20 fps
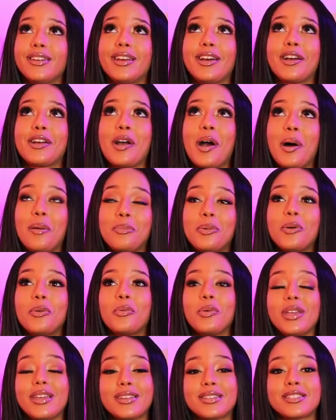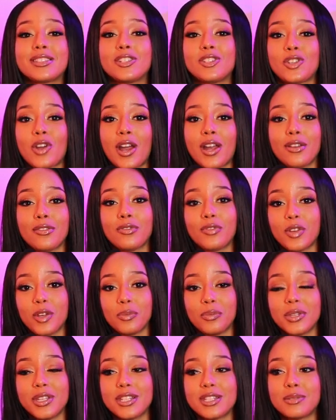a couple weeks to try to
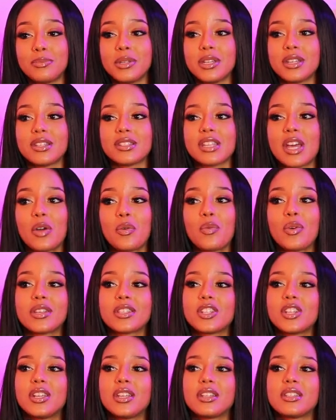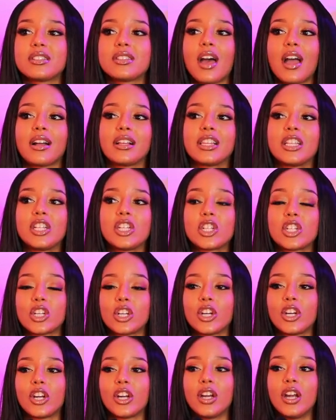film this because I wasn't exactly
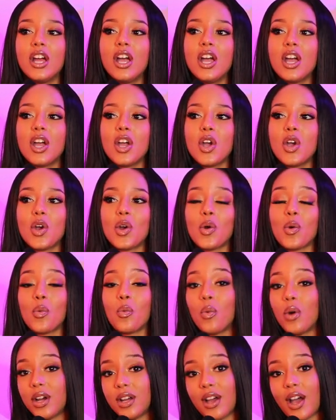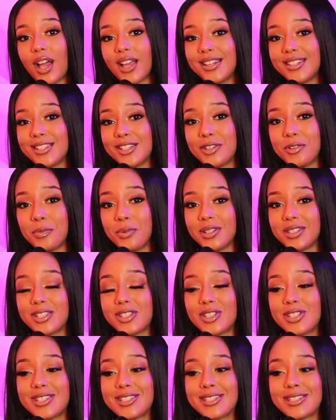sure what I did want
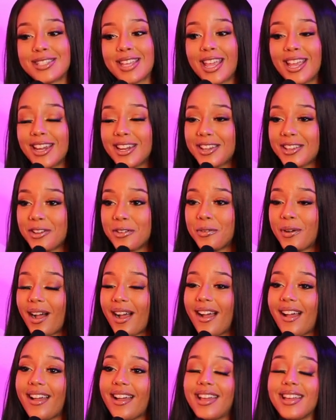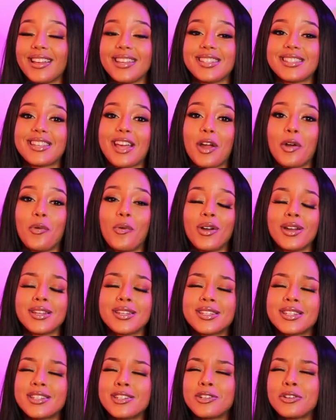to say to you guys. I wanted
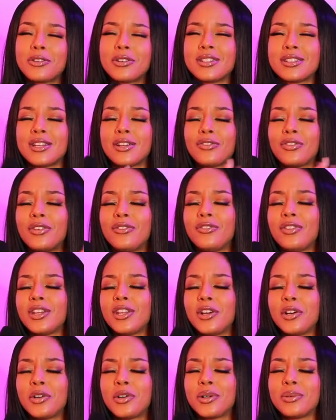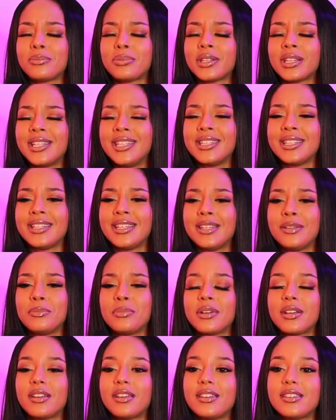to do a different video completely,
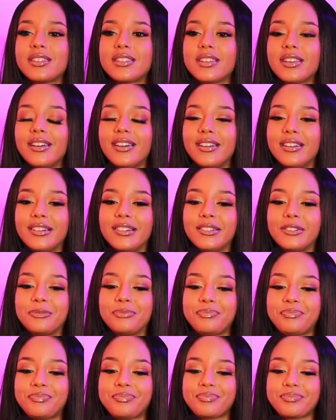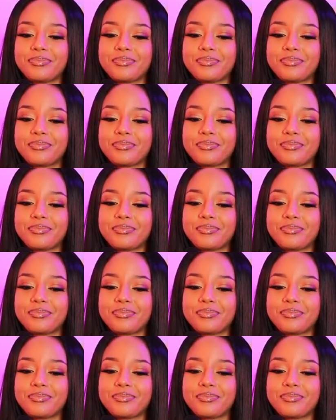but um,